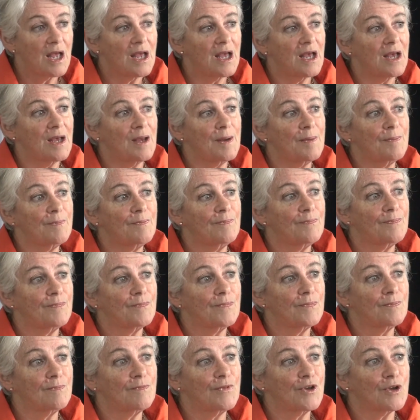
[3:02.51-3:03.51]
And
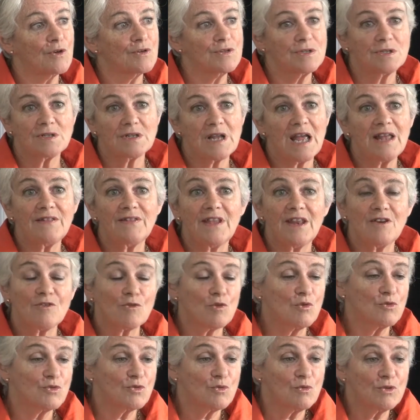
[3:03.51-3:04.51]
then of
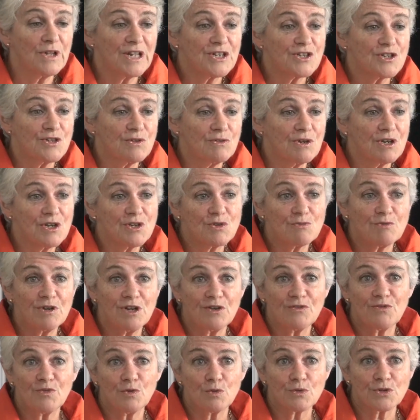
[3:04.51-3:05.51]
course all that's doing is
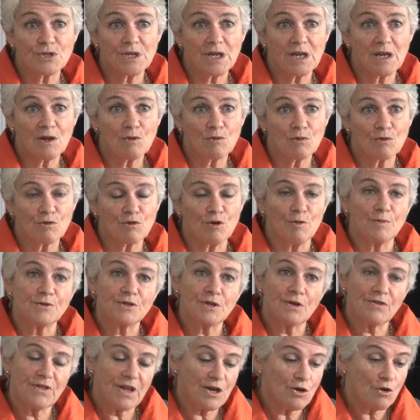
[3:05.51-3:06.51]
reinforcing equal groups,
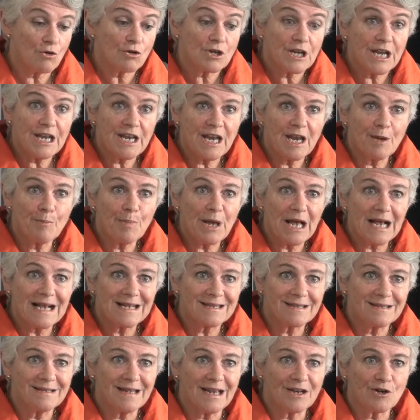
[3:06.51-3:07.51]
so they're not getting
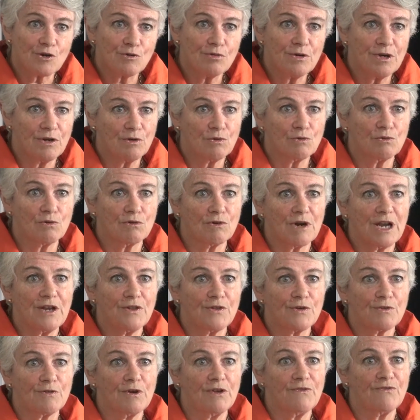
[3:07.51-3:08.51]
past that critical grade
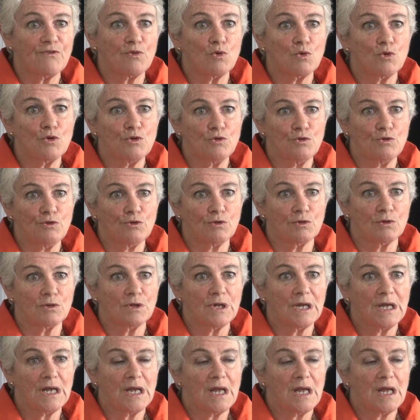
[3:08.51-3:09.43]
3-4 hurdle.